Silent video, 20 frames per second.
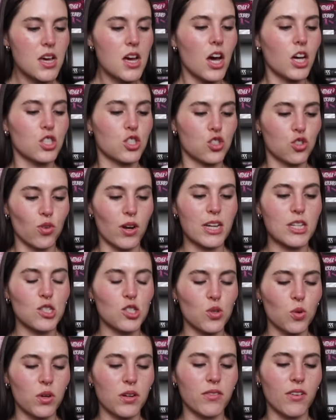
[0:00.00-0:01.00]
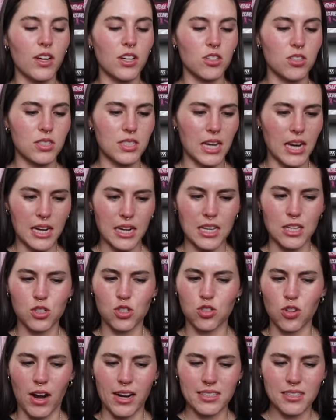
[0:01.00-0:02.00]
a strange sort of understanding
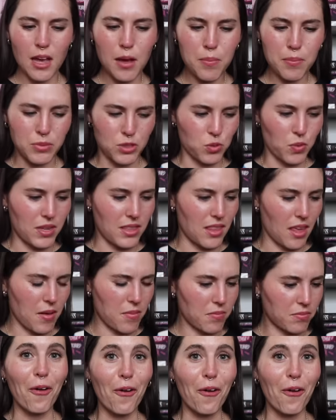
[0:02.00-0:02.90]
strikes up between them.